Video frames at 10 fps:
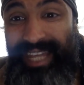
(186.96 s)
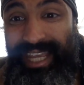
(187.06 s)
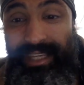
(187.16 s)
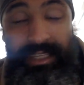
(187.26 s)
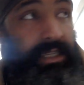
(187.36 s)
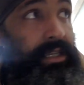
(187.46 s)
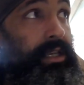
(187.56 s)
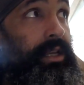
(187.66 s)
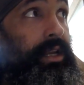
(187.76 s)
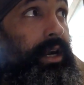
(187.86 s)
days.
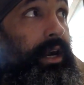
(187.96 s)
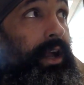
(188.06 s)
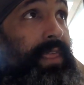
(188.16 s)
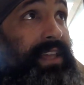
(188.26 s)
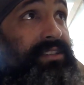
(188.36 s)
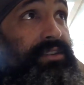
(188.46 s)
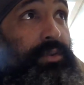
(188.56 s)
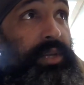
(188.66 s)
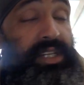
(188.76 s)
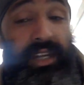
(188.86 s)
And that's the
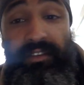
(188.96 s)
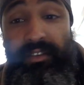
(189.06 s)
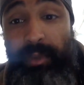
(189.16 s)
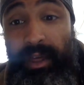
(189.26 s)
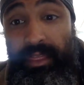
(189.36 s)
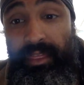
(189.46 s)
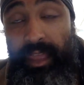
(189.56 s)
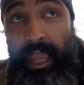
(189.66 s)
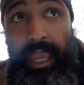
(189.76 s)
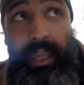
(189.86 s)
duration of a month.
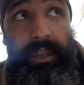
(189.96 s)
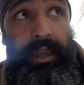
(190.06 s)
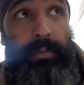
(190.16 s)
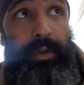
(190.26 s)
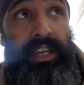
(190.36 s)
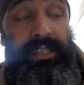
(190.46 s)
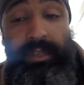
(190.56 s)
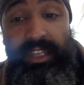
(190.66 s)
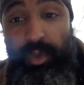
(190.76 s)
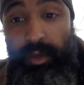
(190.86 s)
And
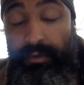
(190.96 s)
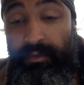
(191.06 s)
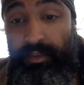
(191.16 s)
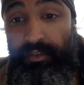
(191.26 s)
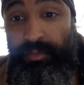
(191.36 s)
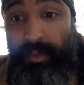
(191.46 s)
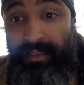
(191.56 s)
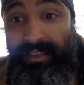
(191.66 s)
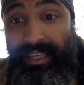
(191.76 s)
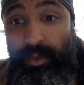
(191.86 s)
approximately 12 of those
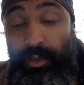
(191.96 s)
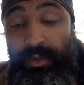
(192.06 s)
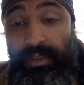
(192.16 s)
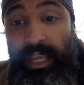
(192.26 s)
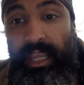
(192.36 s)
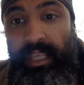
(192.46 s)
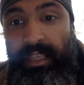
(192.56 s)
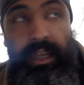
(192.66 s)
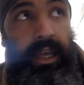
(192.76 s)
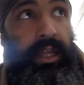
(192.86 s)
months equals
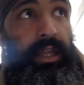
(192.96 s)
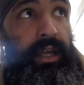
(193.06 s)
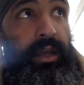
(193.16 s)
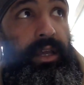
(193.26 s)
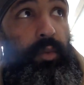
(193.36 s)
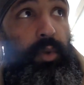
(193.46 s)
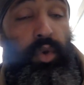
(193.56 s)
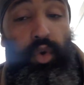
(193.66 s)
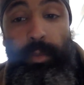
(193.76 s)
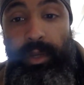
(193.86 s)

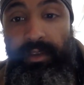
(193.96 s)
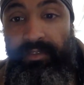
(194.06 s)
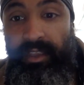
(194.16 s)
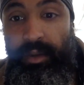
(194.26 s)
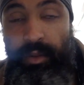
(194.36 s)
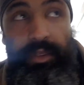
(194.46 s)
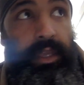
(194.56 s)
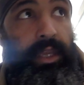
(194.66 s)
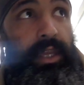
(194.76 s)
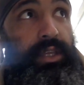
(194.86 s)
one orbit of the Earth,
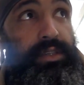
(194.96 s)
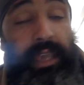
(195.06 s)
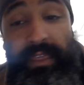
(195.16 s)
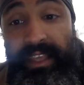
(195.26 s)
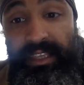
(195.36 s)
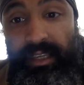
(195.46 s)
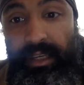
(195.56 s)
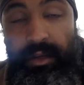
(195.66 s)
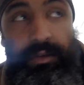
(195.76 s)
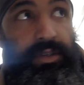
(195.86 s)
and that's a
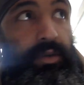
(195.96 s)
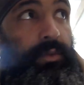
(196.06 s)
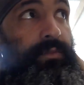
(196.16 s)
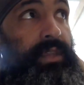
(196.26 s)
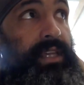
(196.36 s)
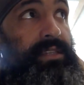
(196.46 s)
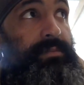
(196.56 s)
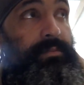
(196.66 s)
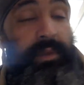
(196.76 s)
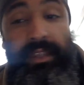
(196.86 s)
year. So
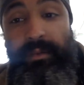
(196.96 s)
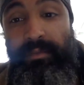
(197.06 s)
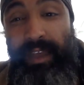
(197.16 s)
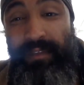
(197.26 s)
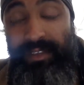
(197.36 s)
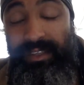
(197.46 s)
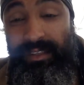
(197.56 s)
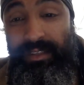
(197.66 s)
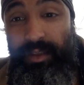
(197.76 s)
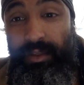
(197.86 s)
but the emphasis
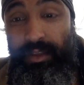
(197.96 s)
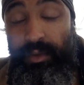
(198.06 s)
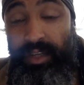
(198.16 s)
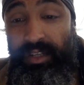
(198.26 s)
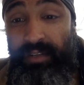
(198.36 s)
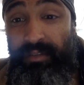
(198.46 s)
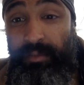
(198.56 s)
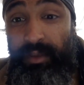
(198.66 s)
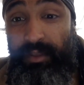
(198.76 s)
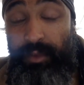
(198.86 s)
is on the duration of the
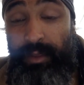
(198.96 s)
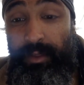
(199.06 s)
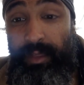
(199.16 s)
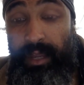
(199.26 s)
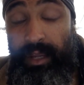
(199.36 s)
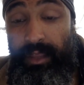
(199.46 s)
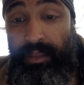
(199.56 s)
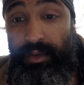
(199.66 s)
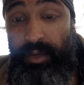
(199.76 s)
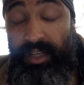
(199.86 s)
month rather than
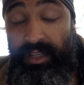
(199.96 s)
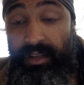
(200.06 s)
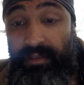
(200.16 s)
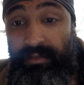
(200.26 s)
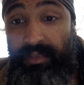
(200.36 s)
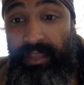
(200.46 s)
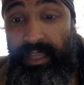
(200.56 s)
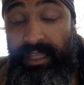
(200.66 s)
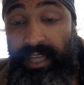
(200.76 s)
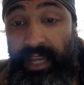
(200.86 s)
the duration of
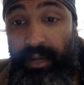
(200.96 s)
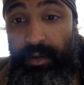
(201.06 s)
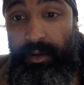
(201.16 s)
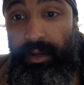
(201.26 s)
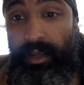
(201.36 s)
the entire